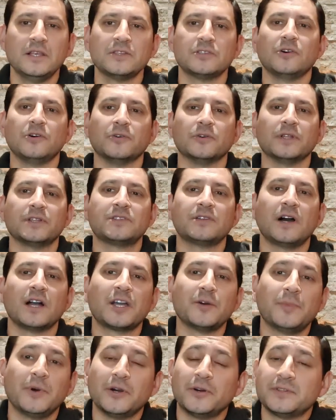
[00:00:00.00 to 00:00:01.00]
So let's
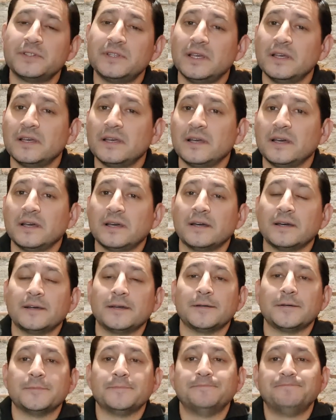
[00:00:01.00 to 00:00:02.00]
talk about
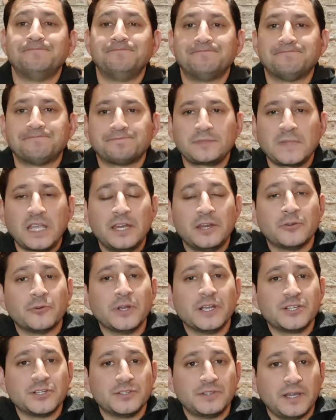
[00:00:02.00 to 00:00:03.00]
um,
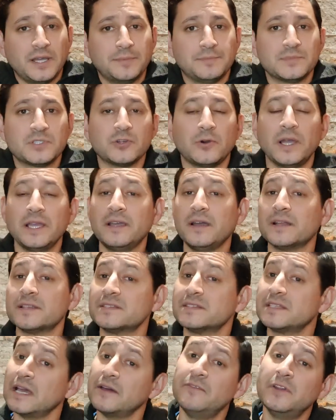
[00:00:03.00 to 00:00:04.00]
integration time. So I
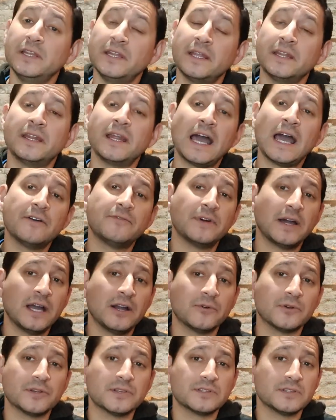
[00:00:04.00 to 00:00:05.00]
got seven and a half
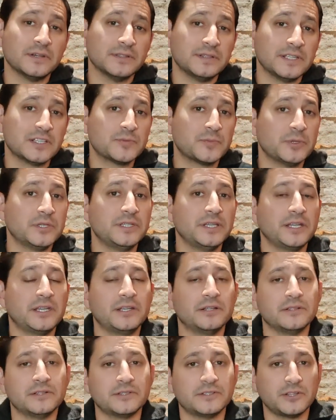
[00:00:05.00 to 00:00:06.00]
hours on this
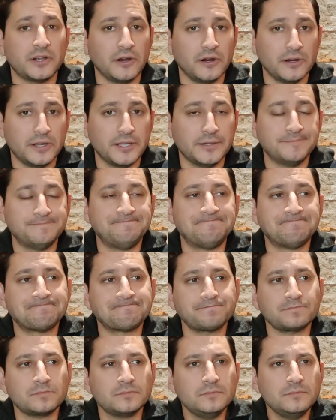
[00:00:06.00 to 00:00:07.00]
particular target,
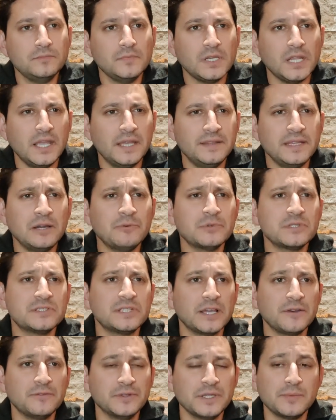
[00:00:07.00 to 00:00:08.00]
and that was
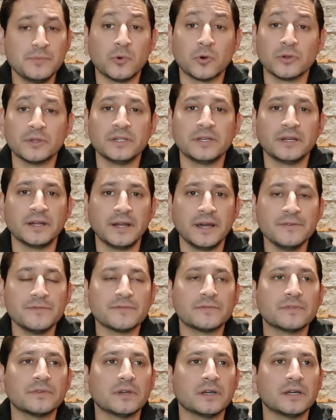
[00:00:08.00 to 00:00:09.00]
definitely more than
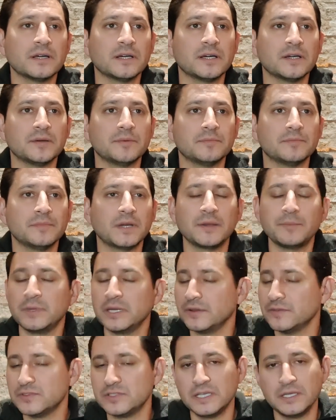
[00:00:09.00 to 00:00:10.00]
enough. Um, I
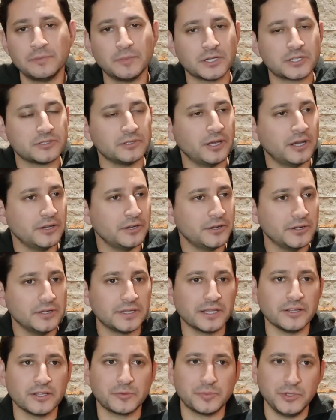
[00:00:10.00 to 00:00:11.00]
mean, I've seen much longer
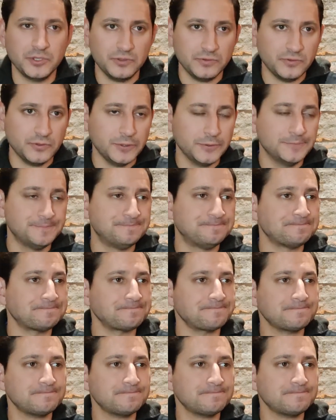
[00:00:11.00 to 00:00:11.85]
and they look beautiful,